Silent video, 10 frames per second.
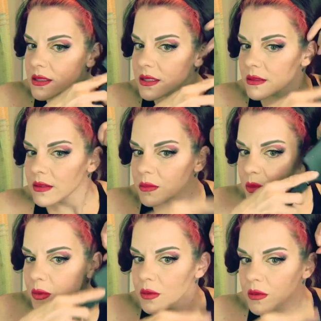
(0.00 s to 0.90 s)
I can
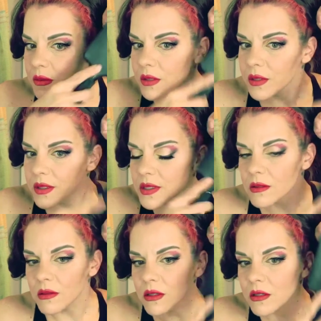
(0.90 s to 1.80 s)
pull these little
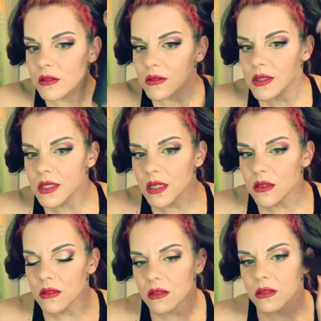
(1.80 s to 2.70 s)
curls down
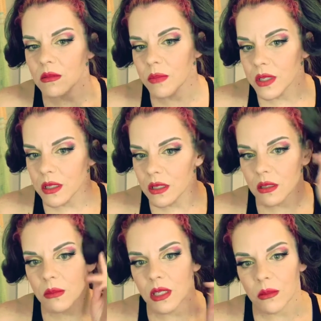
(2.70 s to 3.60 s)
a little bit,
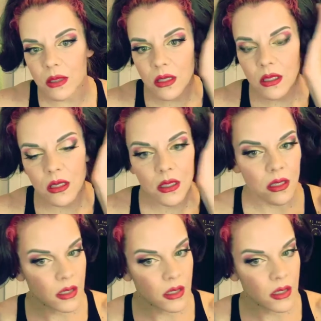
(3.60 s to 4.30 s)
maybe.